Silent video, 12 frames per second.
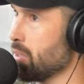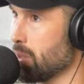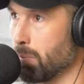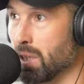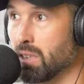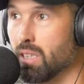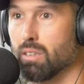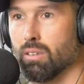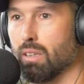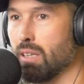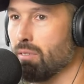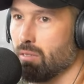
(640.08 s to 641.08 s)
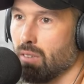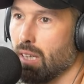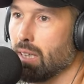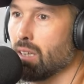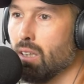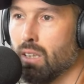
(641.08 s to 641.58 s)
It's a big deal. Even
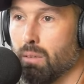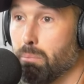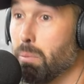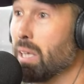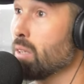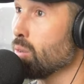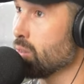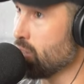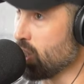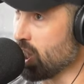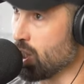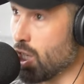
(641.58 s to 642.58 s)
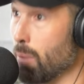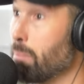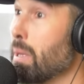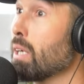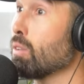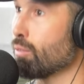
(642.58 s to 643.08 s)
like pickled ginger,
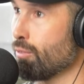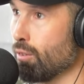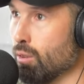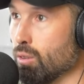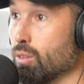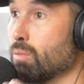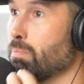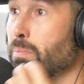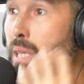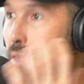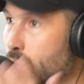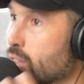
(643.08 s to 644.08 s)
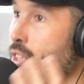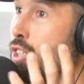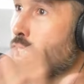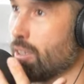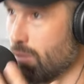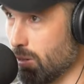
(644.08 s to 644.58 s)
pickled foods, pickles
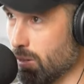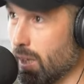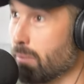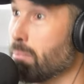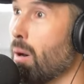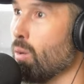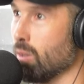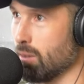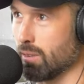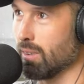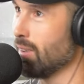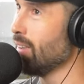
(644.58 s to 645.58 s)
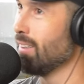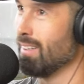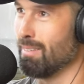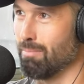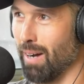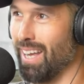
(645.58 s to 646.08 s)
in general, like Poland.
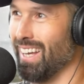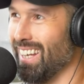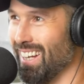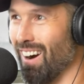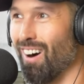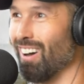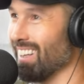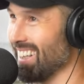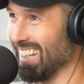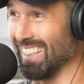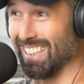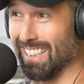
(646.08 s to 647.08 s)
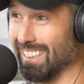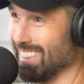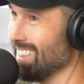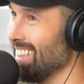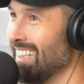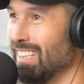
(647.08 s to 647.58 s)
My Ola can
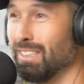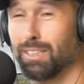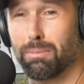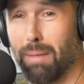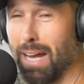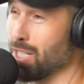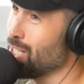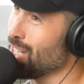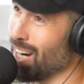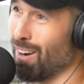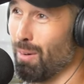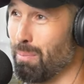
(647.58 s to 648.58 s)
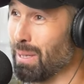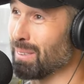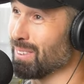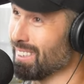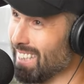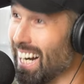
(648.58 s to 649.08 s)
just smash a jar of
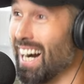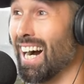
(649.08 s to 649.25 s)
pickles in a